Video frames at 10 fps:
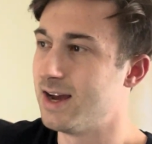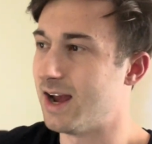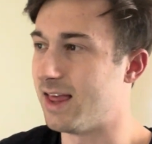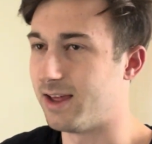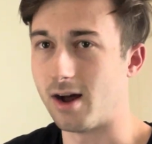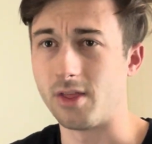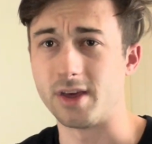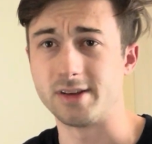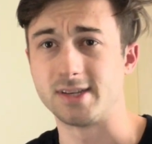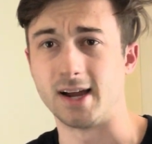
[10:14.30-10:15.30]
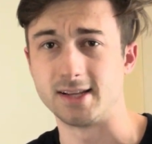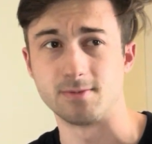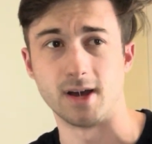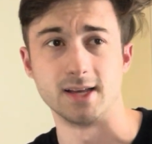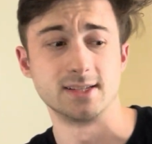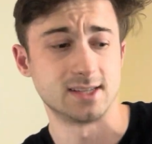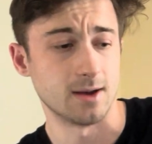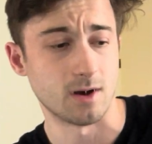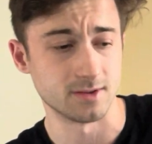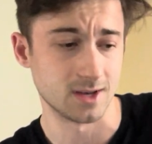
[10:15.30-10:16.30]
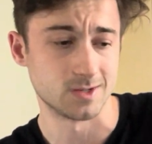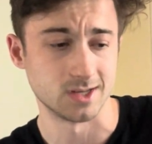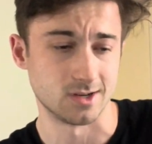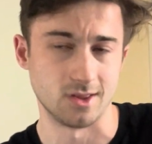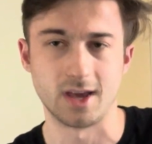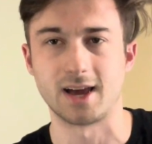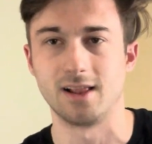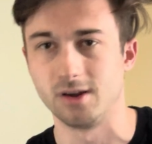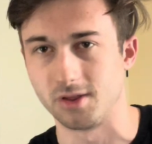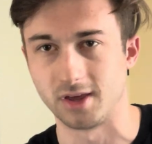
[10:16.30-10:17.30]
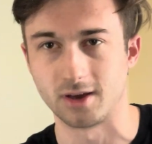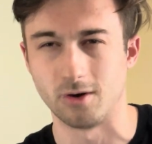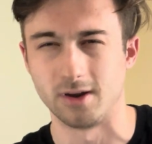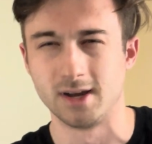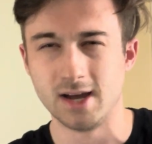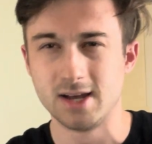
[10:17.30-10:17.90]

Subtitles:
then on the other side it's my stepmom and stepsister, and they got a little thing going.